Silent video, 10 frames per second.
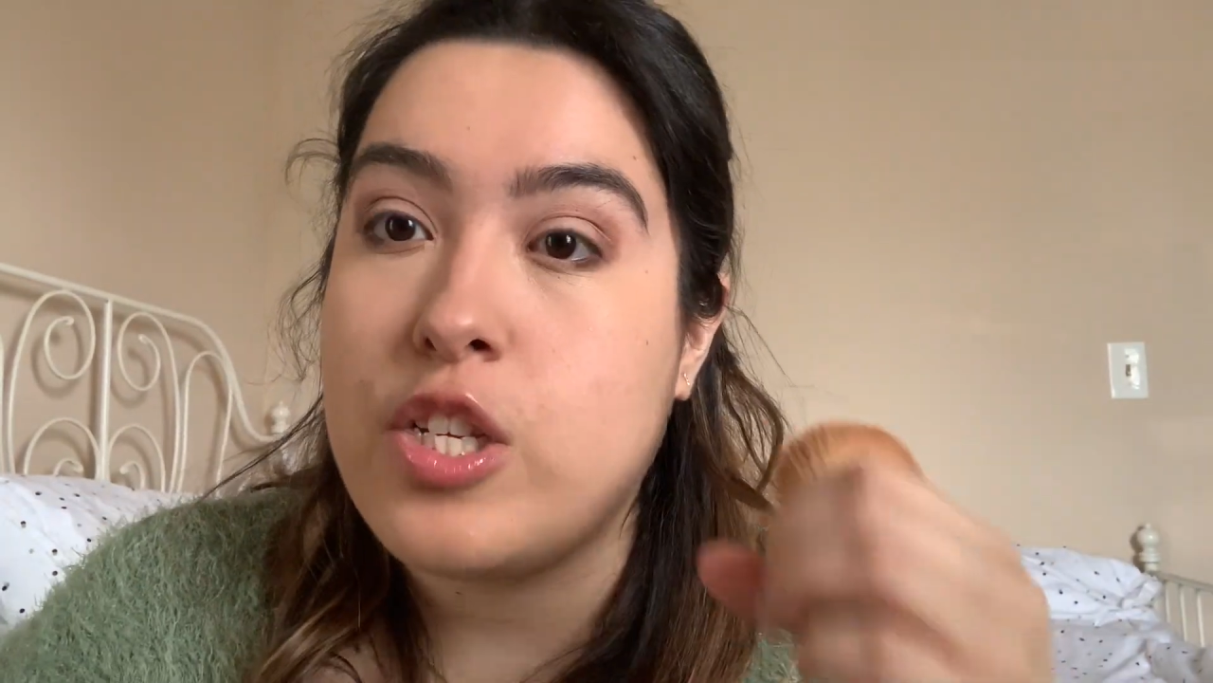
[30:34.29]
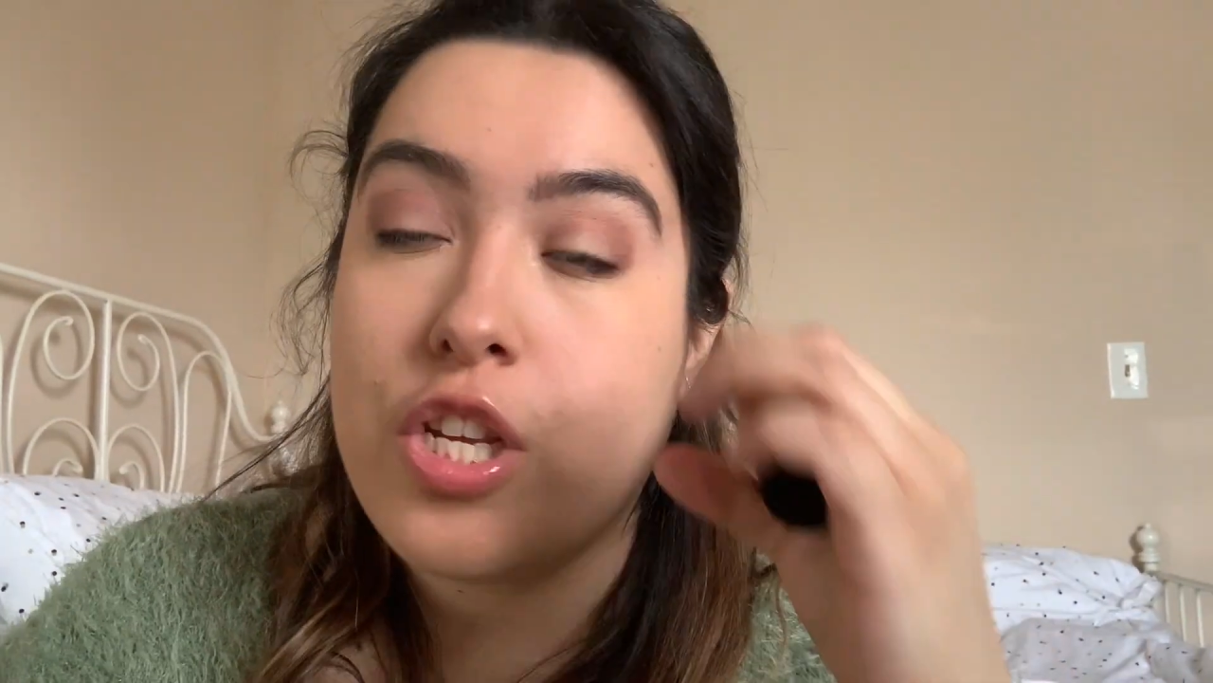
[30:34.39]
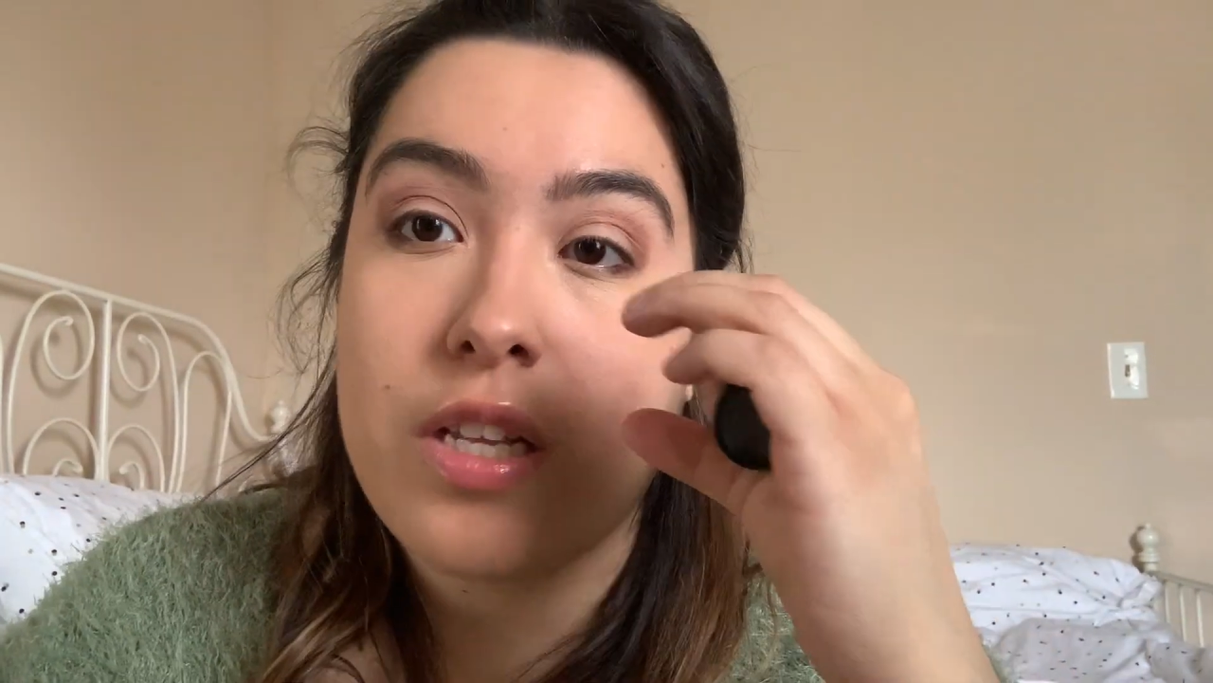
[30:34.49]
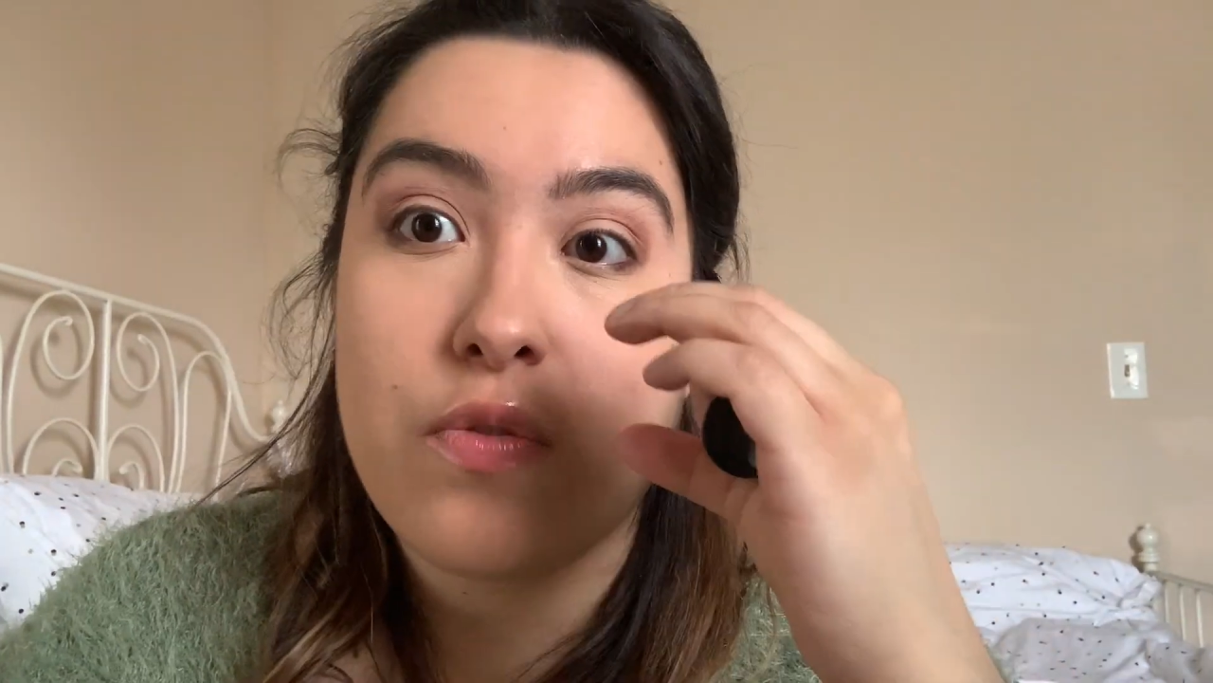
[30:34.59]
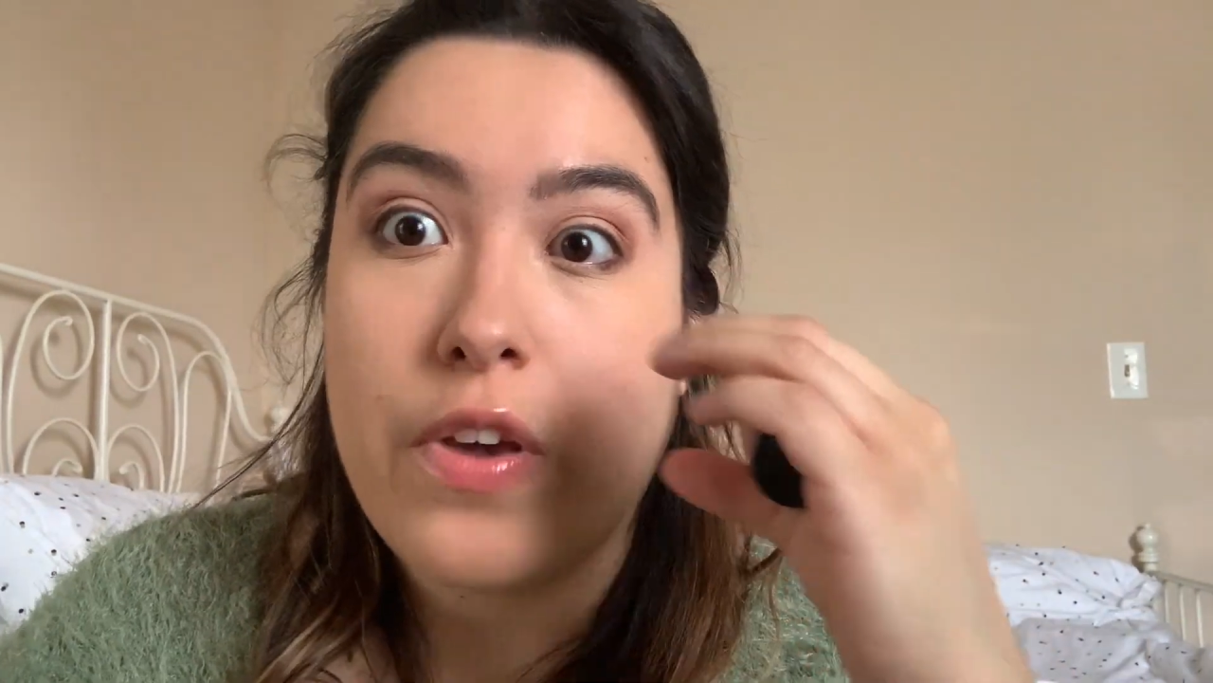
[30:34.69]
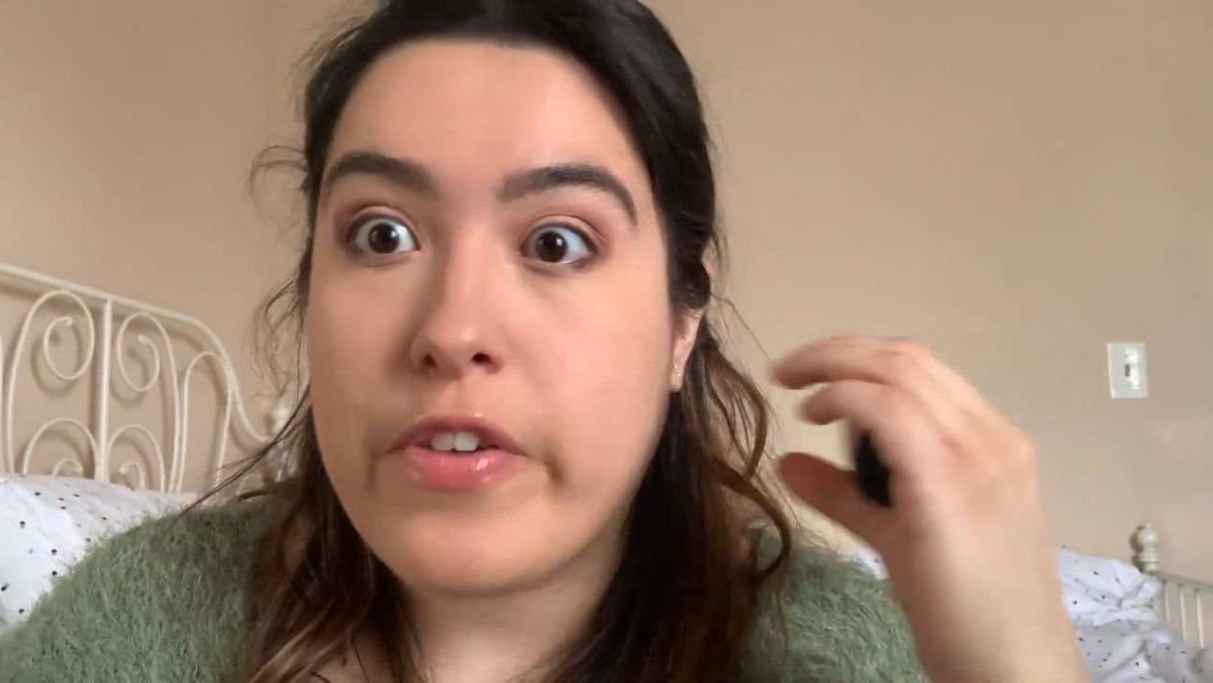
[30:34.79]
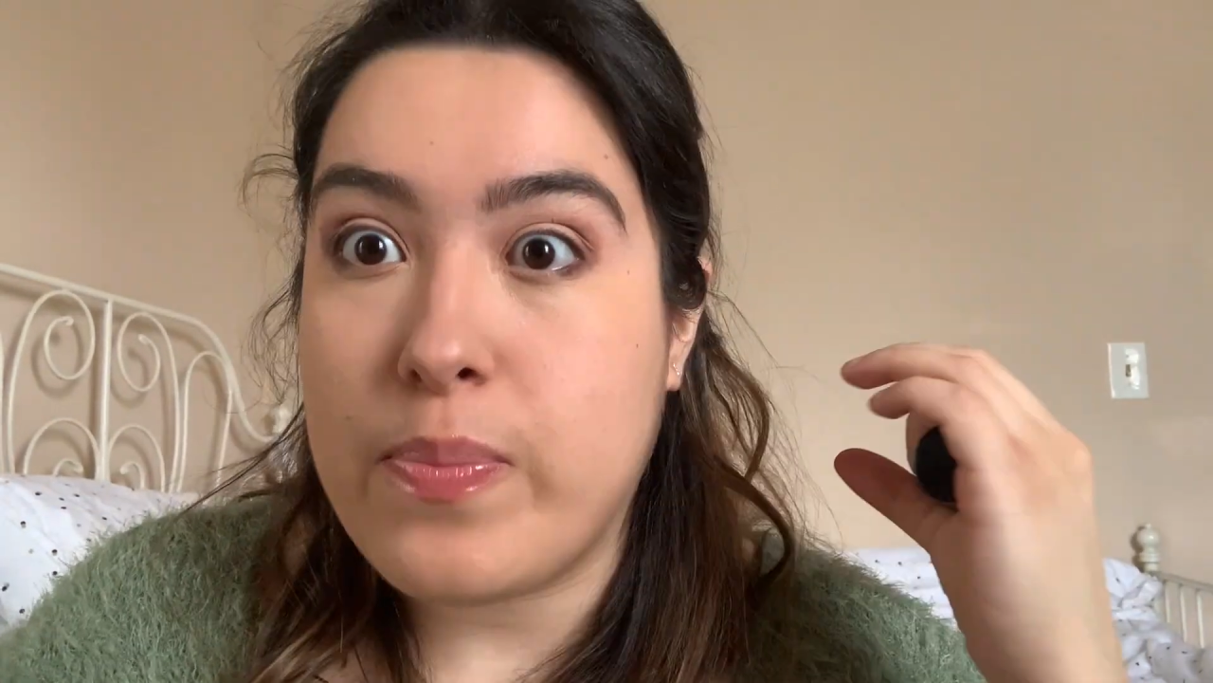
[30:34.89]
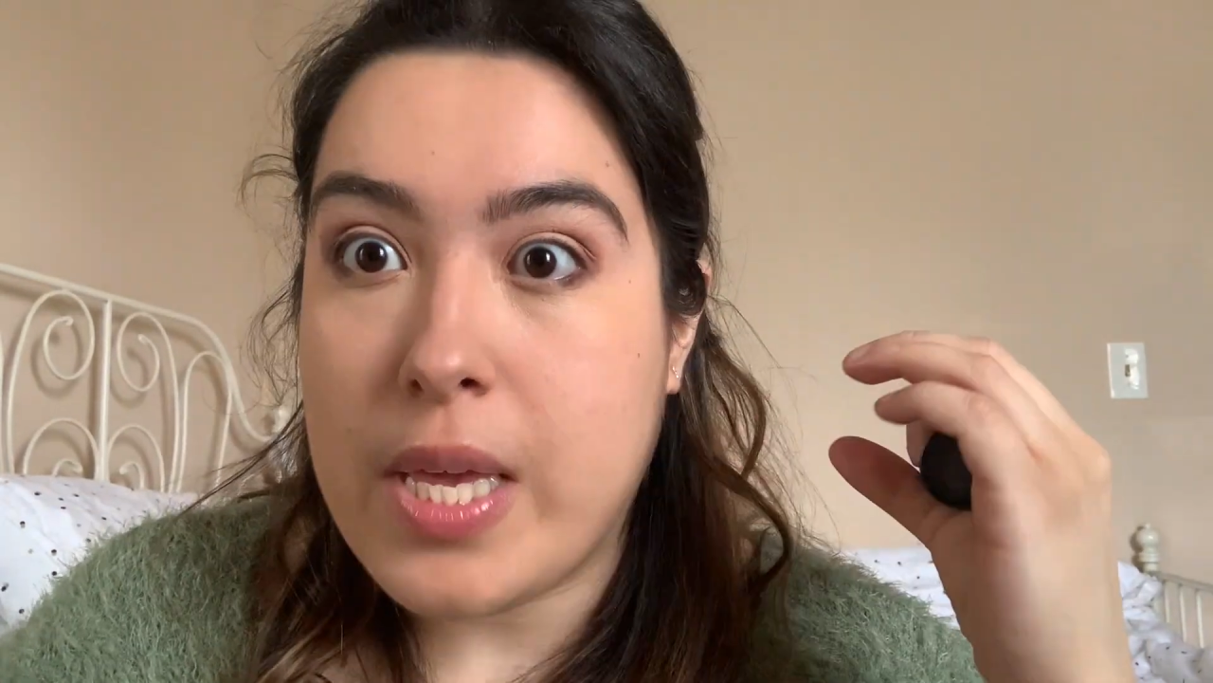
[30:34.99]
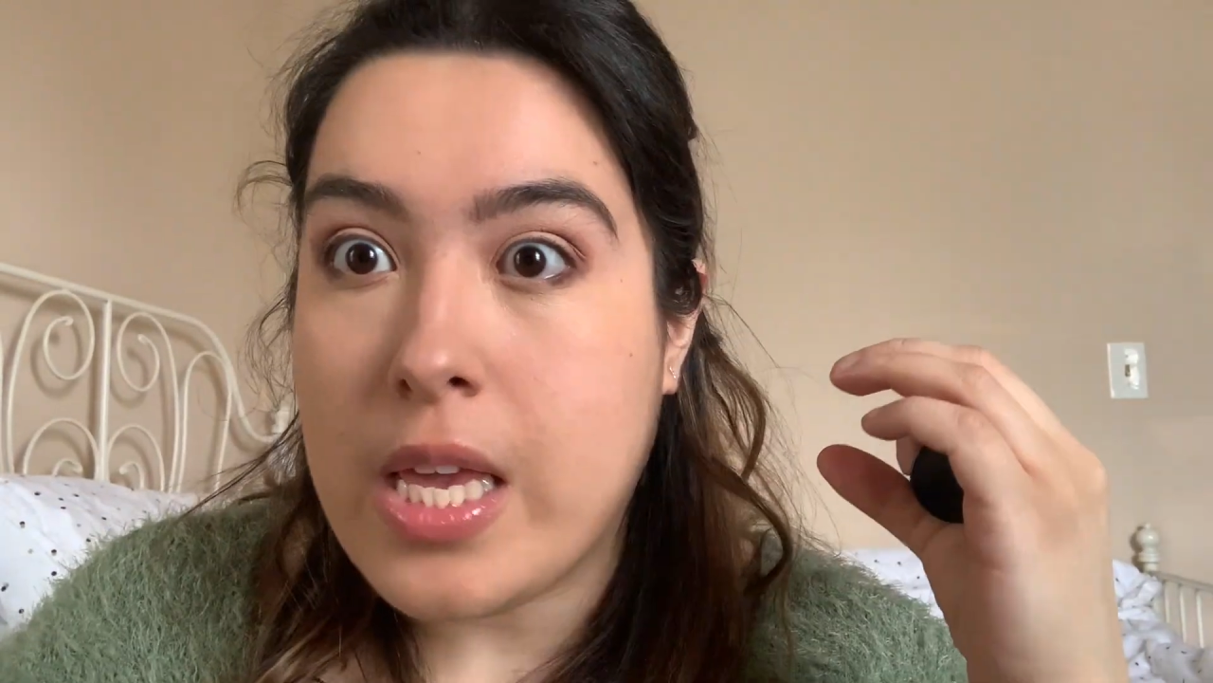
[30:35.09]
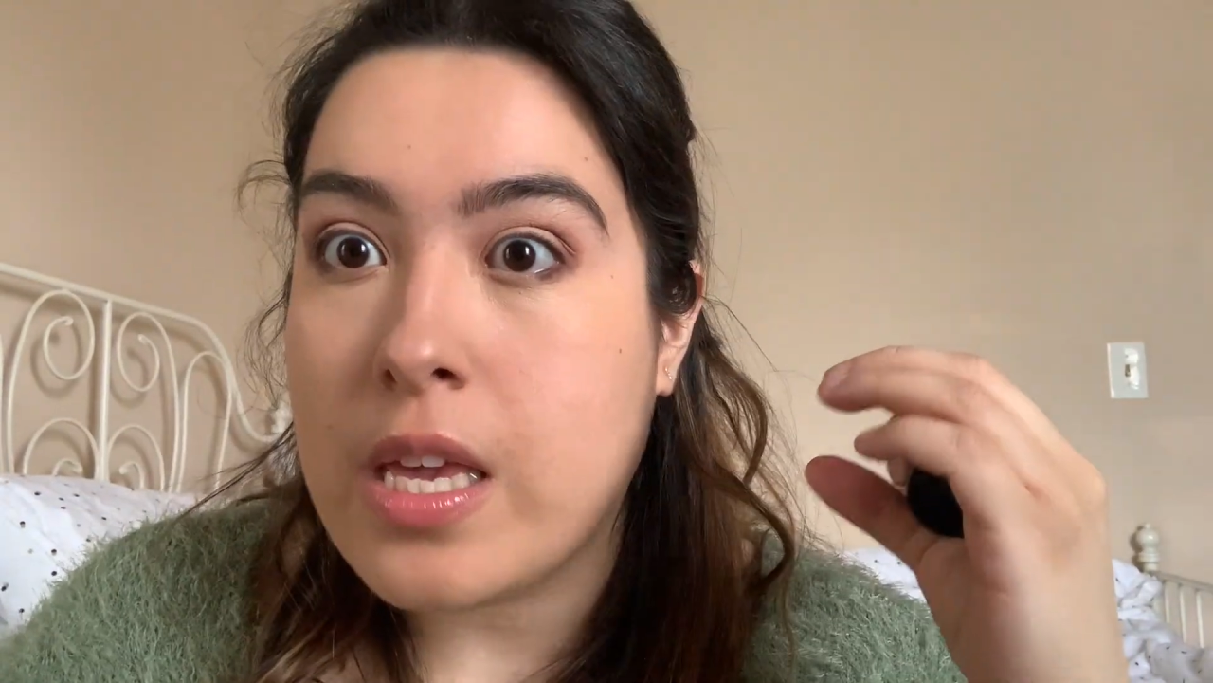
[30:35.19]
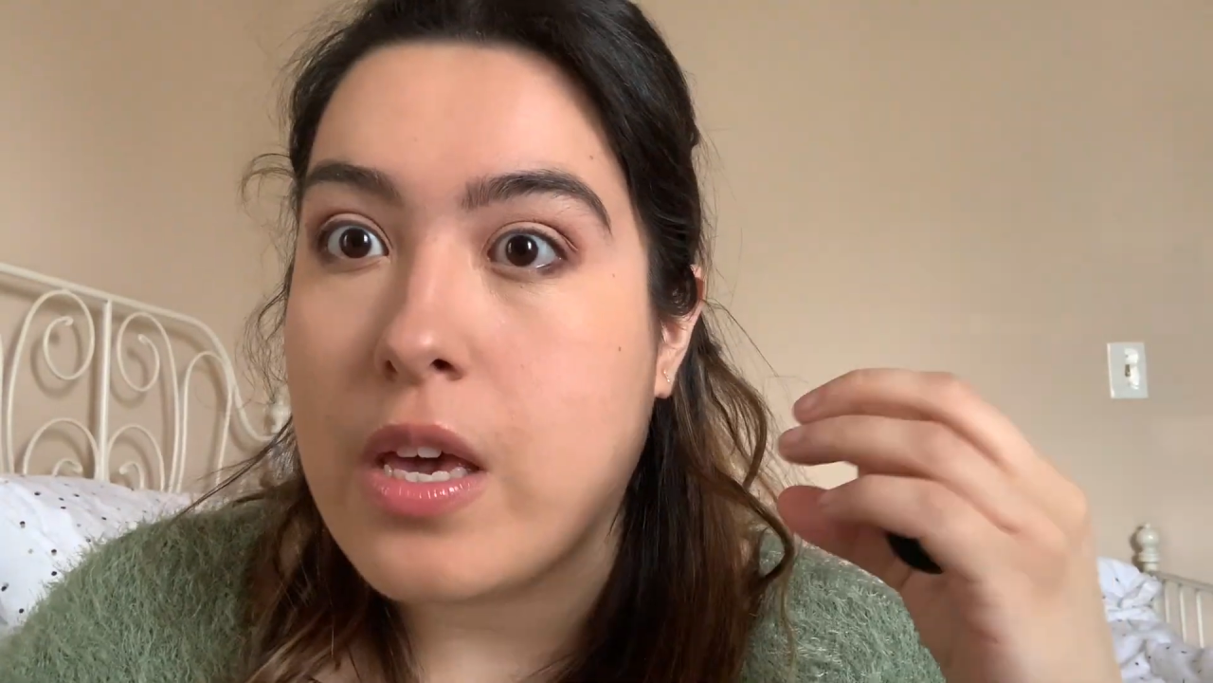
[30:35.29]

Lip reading: she gets very pink